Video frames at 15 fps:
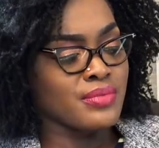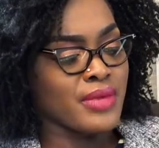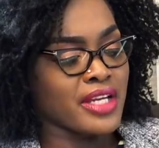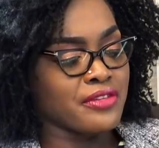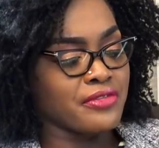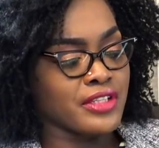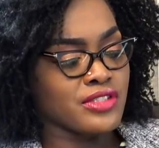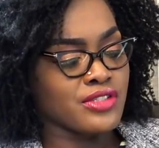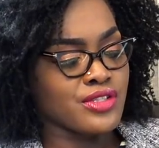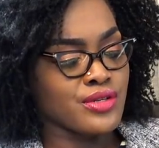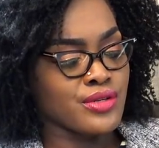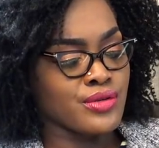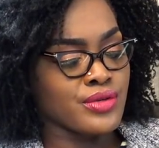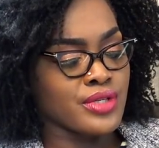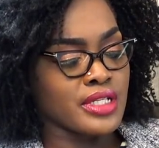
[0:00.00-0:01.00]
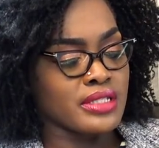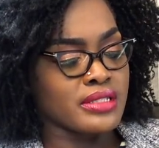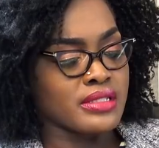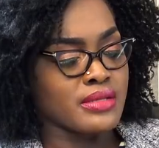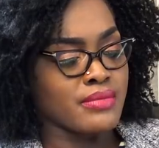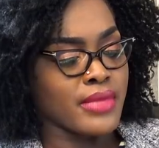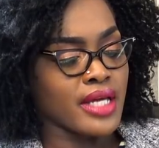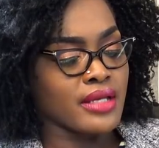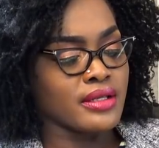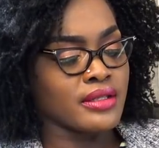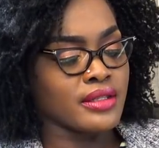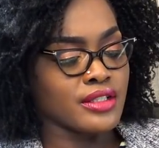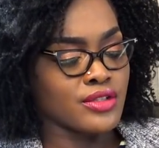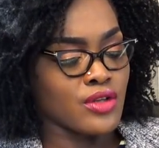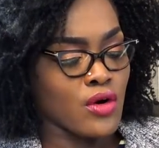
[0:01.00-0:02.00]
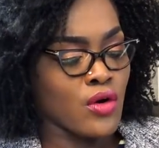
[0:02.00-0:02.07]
Manifesto is demanding that